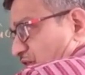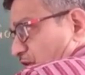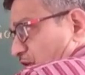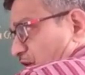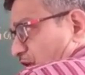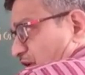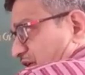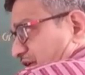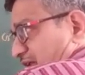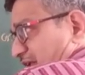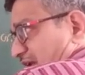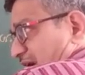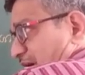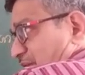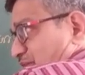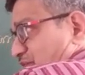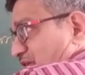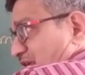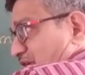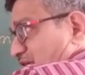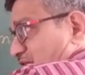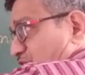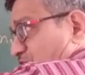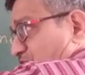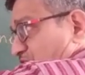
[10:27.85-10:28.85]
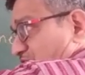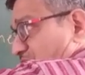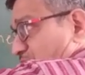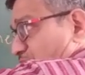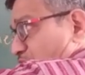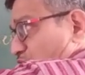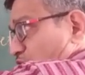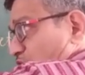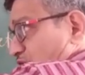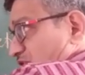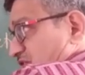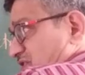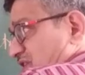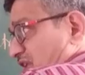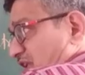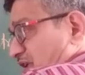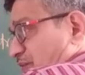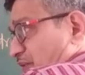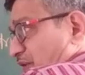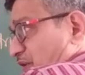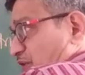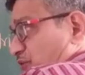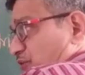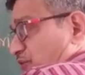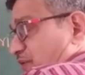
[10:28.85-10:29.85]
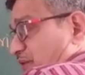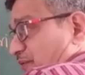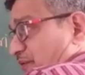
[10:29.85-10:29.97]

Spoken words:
or grams and put in moles in one.